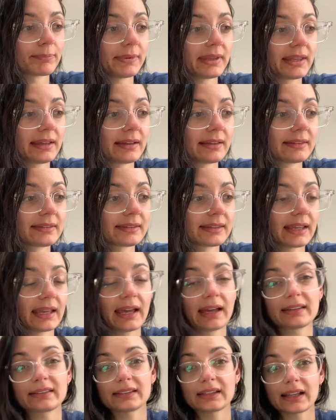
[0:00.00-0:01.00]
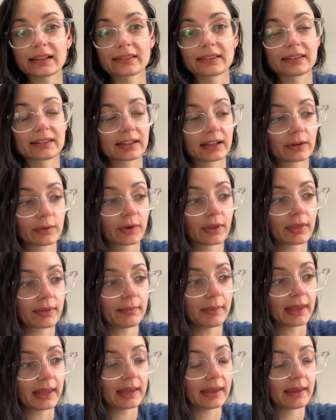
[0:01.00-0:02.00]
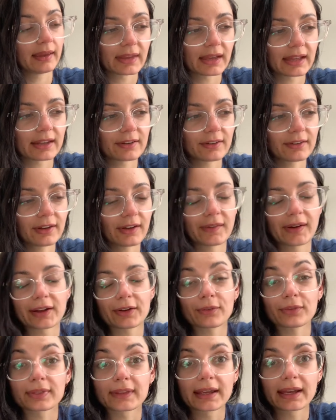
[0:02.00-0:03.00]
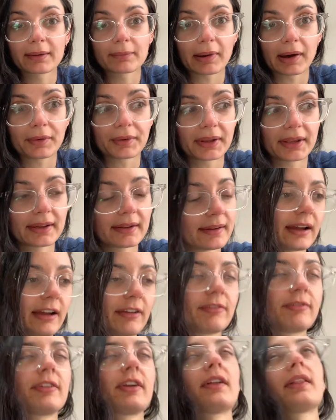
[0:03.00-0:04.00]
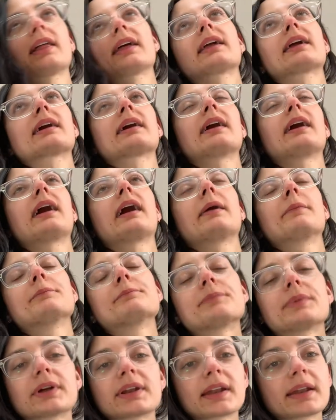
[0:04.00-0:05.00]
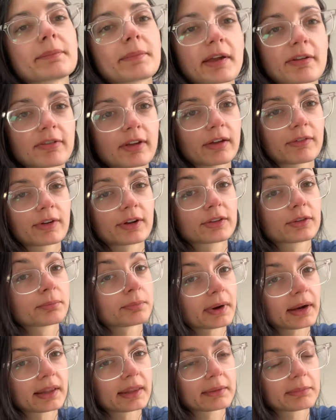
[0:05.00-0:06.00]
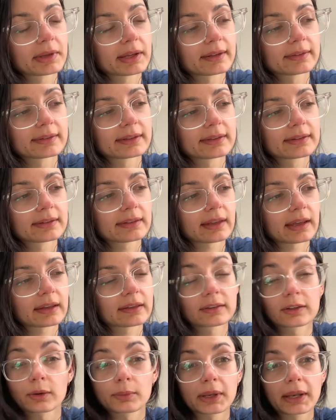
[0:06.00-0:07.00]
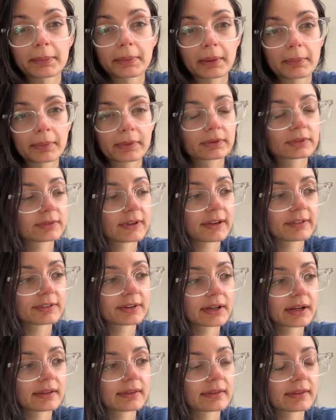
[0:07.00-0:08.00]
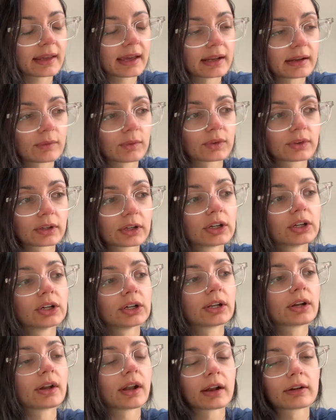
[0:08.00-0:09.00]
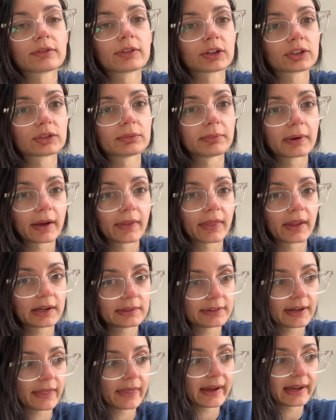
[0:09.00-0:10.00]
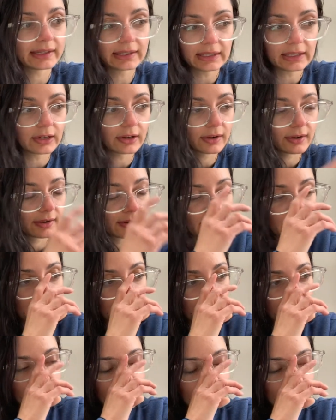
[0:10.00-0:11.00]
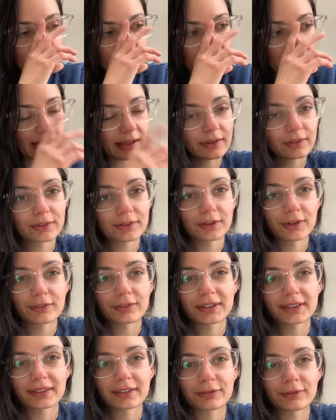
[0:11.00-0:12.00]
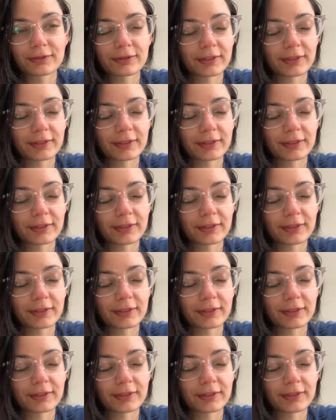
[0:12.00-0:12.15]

because it has not stuck with me. I don't know, I don't think about it. I feel like I put it in my favorites partly because it's like so many people's favorites and it was a good nonfiction book that I read that year, but I don't know if it's a